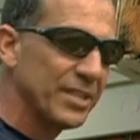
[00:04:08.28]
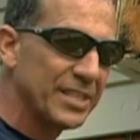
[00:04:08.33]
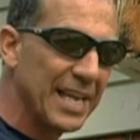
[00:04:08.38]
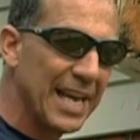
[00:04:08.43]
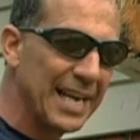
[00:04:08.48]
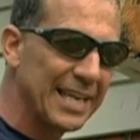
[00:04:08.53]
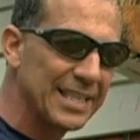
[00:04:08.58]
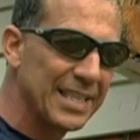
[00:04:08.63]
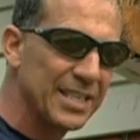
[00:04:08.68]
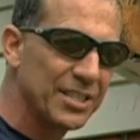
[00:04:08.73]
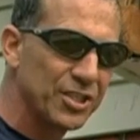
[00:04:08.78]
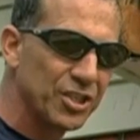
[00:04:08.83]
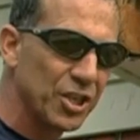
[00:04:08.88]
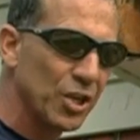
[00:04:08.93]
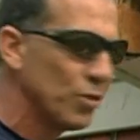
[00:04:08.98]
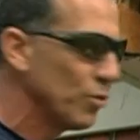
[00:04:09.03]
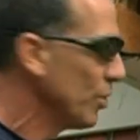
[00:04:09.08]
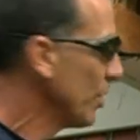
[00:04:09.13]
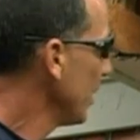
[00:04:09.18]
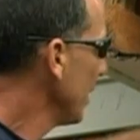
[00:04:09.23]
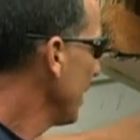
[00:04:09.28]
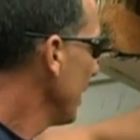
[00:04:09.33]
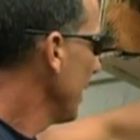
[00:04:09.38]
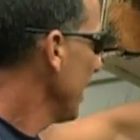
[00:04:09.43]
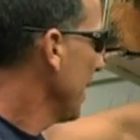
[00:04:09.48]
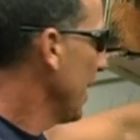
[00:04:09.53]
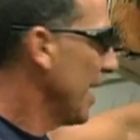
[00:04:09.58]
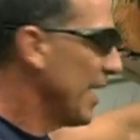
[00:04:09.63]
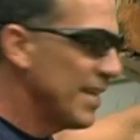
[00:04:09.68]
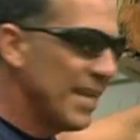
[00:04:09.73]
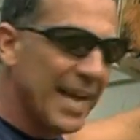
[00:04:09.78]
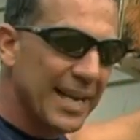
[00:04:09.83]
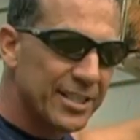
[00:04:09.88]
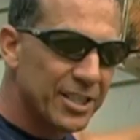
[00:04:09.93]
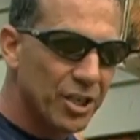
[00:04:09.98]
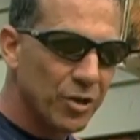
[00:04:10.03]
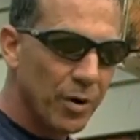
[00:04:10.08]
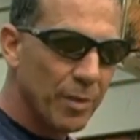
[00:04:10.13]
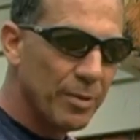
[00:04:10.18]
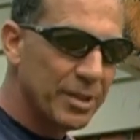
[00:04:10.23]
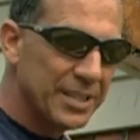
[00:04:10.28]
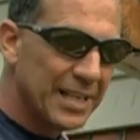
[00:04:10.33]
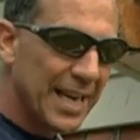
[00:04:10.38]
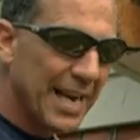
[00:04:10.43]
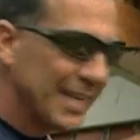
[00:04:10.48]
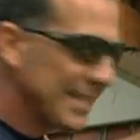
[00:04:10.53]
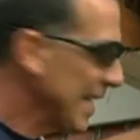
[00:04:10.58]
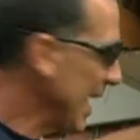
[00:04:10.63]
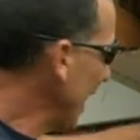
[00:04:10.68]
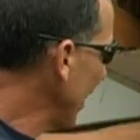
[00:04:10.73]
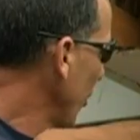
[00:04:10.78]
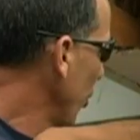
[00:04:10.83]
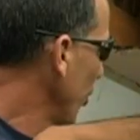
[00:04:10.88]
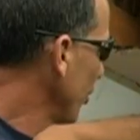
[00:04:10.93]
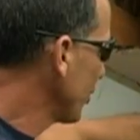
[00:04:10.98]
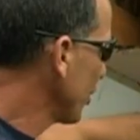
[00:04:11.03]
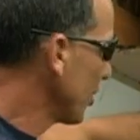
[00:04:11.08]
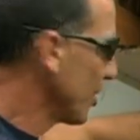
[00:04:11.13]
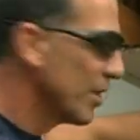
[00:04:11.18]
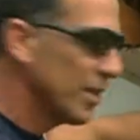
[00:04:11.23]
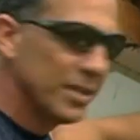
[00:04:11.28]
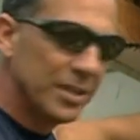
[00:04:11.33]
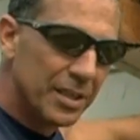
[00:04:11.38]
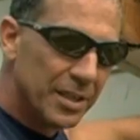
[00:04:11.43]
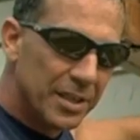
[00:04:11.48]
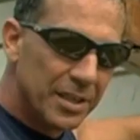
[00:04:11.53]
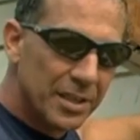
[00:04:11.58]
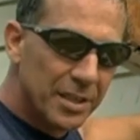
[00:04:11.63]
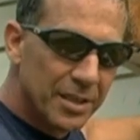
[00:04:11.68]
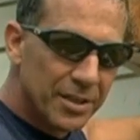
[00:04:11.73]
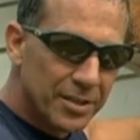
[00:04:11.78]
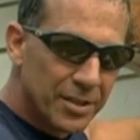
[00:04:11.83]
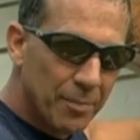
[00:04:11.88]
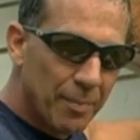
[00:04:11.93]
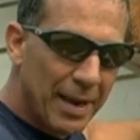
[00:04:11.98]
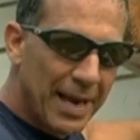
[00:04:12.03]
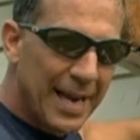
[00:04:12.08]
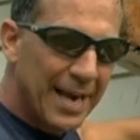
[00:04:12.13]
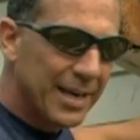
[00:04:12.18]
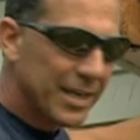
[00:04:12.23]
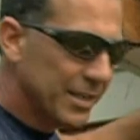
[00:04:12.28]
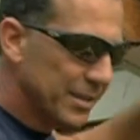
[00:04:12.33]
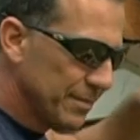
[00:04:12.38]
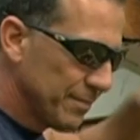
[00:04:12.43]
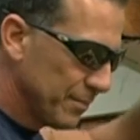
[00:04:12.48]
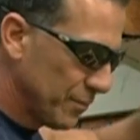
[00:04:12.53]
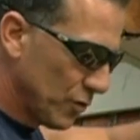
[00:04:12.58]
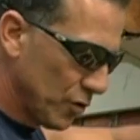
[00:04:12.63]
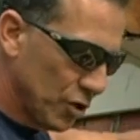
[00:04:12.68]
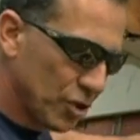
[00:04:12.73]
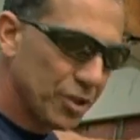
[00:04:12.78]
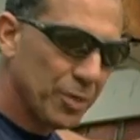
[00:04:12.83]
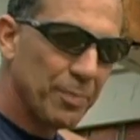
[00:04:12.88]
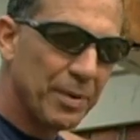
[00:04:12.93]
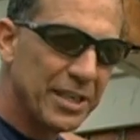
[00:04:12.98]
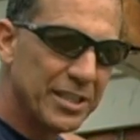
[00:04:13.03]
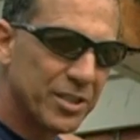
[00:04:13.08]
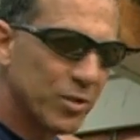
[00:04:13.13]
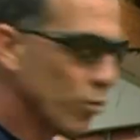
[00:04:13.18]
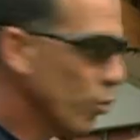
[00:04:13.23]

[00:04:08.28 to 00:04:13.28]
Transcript: tack this to and that to. I'm going to tack that onto the, the back, just a piece of